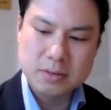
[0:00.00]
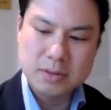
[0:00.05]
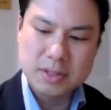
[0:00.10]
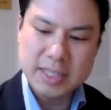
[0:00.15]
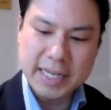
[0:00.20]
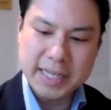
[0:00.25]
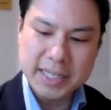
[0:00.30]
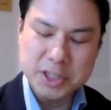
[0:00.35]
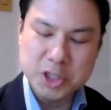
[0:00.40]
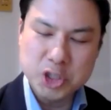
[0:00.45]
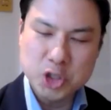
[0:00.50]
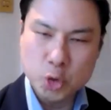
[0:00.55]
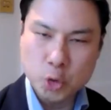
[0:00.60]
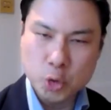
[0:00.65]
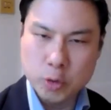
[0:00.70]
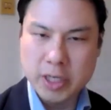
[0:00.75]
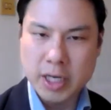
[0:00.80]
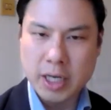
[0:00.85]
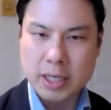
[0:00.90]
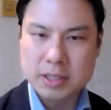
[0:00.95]
taking
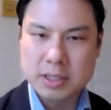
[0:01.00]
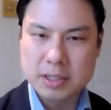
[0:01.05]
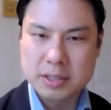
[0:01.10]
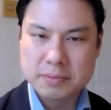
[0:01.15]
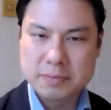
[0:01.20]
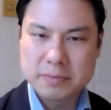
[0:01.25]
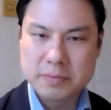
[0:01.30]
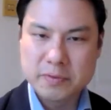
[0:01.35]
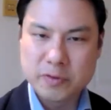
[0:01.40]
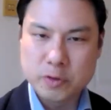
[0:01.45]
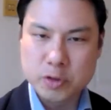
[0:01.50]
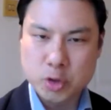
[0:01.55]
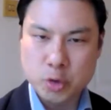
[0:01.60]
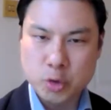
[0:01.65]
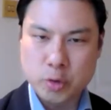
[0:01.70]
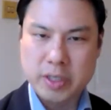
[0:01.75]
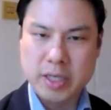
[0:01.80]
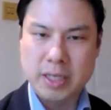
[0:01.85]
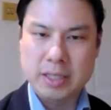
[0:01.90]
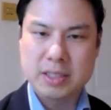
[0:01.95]
shortcuts for
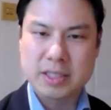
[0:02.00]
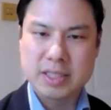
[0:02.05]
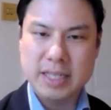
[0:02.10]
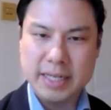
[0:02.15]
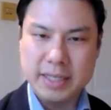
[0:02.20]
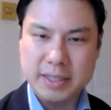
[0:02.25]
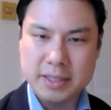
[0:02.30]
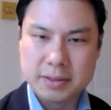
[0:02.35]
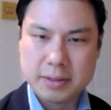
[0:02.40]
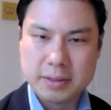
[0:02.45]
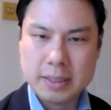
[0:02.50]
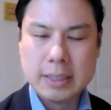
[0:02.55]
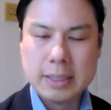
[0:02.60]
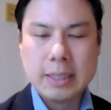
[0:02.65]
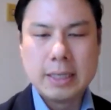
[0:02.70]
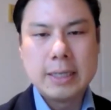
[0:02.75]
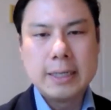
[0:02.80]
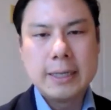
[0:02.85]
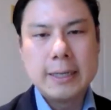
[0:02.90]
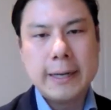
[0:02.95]
shortcuts' sake.
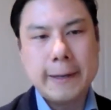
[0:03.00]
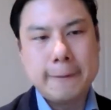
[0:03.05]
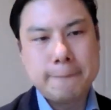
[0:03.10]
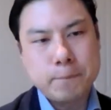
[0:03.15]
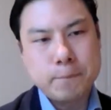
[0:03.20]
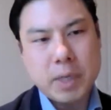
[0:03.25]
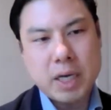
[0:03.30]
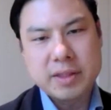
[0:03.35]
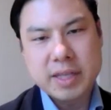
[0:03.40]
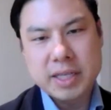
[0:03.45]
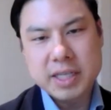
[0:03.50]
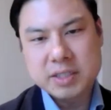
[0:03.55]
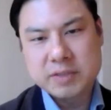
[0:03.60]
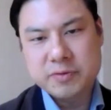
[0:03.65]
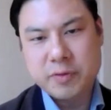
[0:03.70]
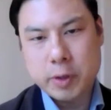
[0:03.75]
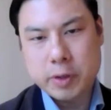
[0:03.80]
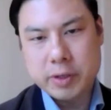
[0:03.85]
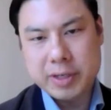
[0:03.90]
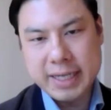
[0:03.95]
I think it's
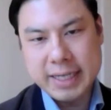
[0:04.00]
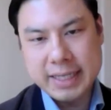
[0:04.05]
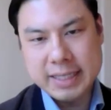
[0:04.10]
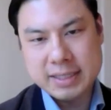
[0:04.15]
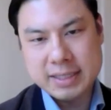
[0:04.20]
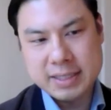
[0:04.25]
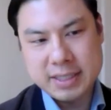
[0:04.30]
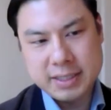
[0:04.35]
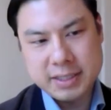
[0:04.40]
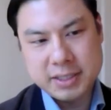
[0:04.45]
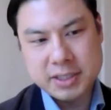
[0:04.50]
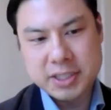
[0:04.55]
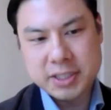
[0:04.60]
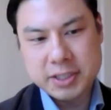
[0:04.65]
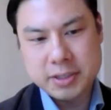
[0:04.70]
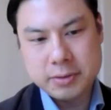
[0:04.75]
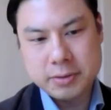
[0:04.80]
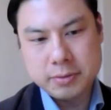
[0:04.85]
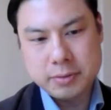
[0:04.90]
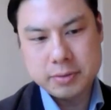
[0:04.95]
very easy
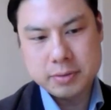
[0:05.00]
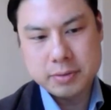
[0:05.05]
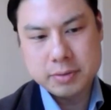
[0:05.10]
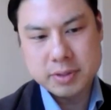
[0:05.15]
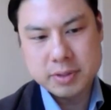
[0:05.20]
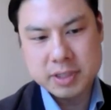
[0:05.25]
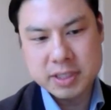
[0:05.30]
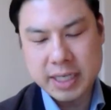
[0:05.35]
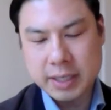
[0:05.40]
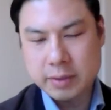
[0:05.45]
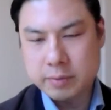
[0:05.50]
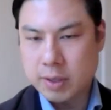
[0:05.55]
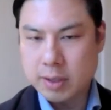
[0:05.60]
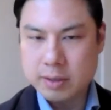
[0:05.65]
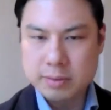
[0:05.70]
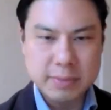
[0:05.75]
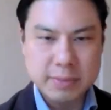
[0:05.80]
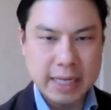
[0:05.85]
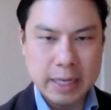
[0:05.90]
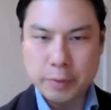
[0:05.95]
to say,
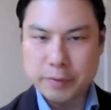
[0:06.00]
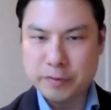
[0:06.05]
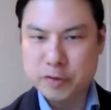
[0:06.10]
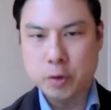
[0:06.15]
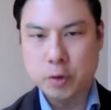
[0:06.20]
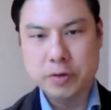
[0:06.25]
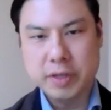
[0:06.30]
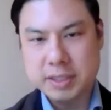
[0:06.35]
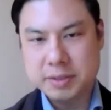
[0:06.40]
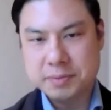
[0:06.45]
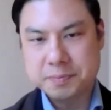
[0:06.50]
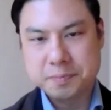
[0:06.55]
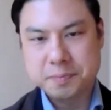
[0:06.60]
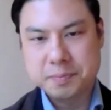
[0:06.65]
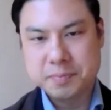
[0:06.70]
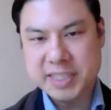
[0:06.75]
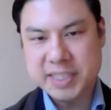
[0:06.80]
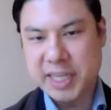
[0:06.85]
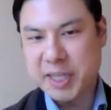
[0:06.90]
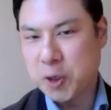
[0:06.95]
right, now we've got this
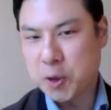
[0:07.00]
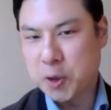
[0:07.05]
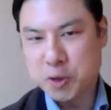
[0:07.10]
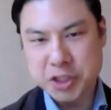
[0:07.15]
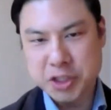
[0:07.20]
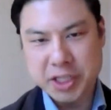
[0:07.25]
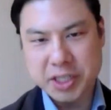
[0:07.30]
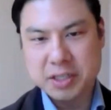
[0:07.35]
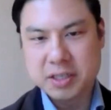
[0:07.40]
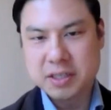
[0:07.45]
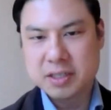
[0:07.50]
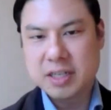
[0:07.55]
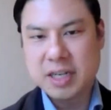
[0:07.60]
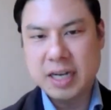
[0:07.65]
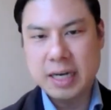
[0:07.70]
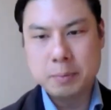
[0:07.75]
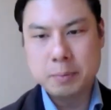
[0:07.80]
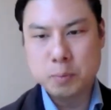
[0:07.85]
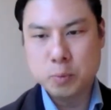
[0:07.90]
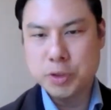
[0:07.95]
technology,
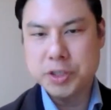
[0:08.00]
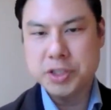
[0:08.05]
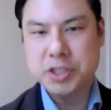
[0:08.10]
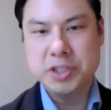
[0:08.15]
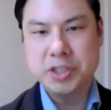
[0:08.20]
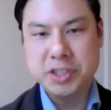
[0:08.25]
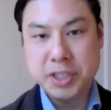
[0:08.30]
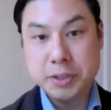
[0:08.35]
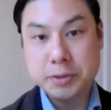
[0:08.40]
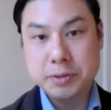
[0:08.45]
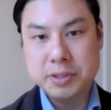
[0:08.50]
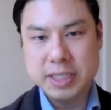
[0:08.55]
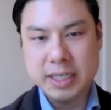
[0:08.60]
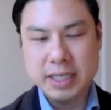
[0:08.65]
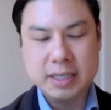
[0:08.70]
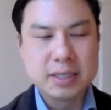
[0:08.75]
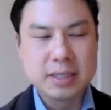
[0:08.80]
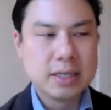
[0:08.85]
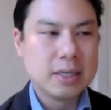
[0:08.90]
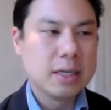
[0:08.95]
we should use
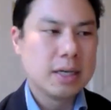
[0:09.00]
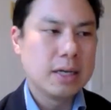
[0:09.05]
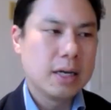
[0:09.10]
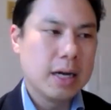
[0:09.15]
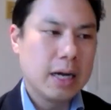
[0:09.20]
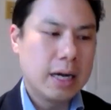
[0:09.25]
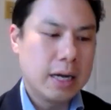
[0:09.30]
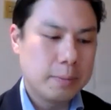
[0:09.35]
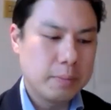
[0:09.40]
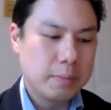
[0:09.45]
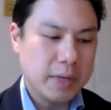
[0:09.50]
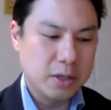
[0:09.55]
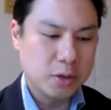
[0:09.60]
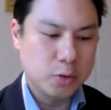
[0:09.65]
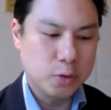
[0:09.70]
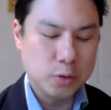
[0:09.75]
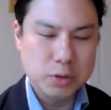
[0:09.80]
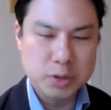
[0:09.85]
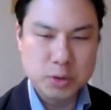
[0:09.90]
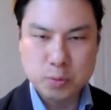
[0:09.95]
it, and of
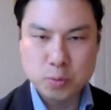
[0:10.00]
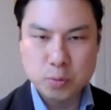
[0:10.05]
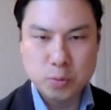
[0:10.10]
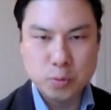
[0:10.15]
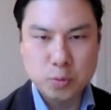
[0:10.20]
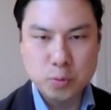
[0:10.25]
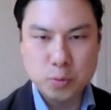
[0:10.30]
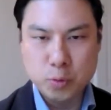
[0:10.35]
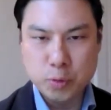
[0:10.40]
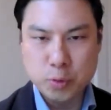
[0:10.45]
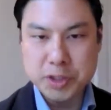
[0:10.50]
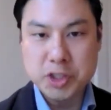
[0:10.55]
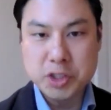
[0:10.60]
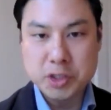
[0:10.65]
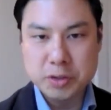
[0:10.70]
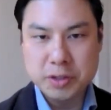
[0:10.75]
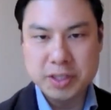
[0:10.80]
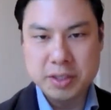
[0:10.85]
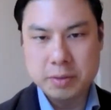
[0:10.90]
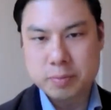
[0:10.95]
course we
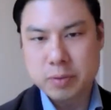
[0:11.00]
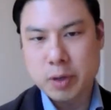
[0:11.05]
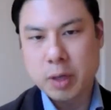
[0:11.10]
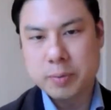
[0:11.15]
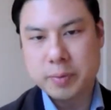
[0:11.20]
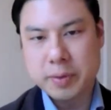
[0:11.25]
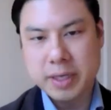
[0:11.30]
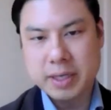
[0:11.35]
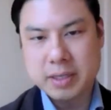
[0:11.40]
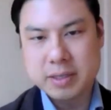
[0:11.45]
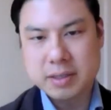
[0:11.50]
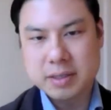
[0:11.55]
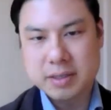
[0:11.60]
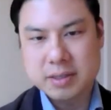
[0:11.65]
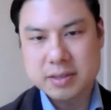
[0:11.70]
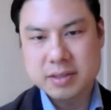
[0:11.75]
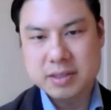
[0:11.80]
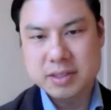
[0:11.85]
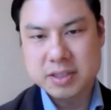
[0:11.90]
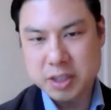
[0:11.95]
should in appropriate
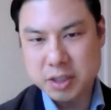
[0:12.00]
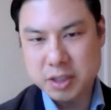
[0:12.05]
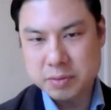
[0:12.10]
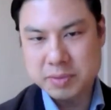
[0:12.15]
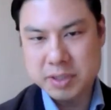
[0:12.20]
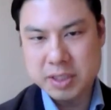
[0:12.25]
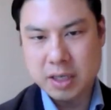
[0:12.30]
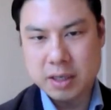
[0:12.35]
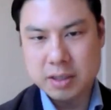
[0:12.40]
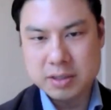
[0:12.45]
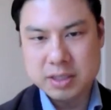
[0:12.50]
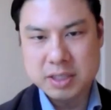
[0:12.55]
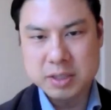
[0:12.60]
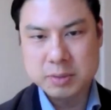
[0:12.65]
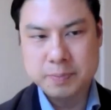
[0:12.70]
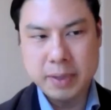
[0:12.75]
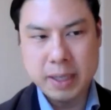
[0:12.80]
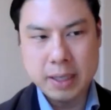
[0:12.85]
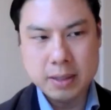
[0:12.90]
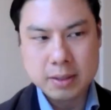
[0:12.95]
circumstances.
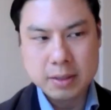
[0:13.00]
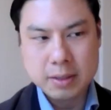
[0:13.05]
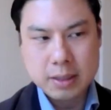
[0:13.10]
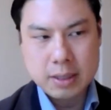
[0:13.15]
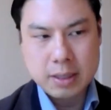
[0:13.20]
But